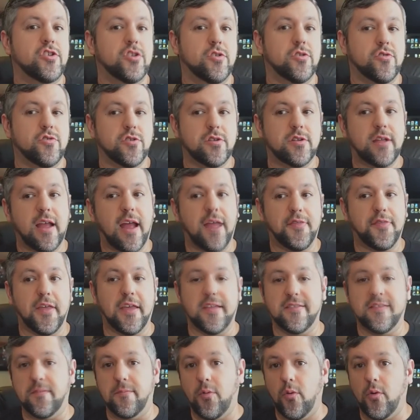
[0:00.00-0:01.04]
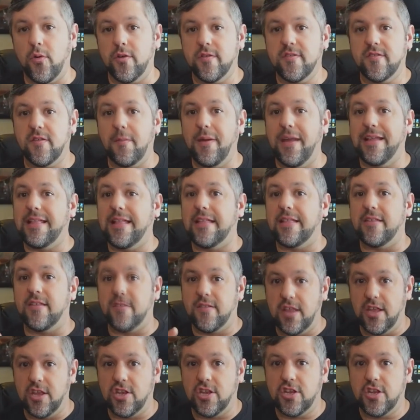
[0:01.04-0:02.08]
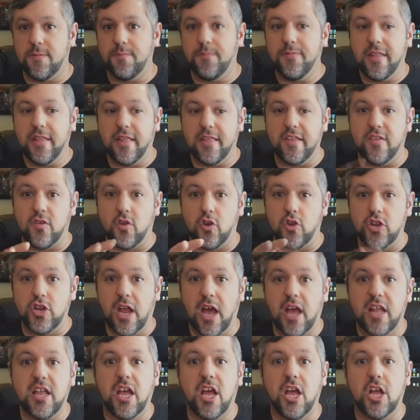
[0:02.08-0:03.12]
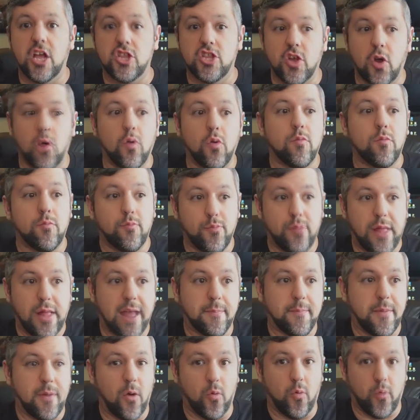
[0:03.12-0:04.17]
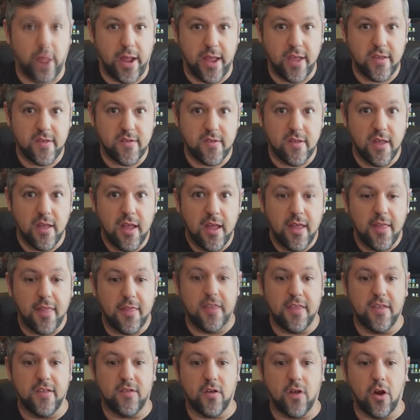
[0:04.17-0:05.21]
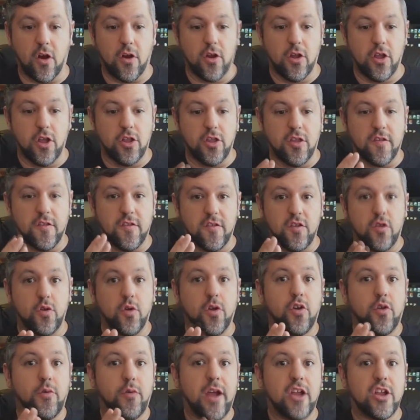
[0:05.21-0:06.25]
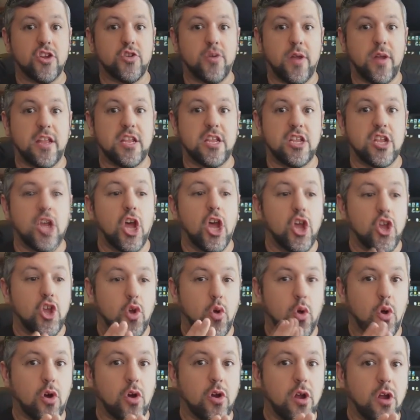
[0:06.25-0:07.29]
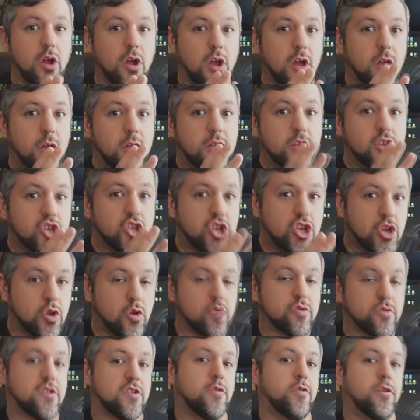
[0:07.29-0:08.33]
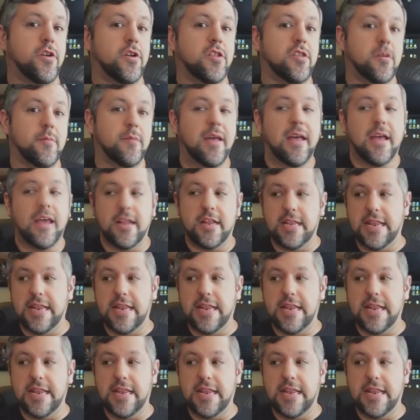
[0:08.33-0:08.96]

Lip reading: for children, I think it's important to make that distinction that these are not adult black belt ranks, that you are graduating your children's curriculum.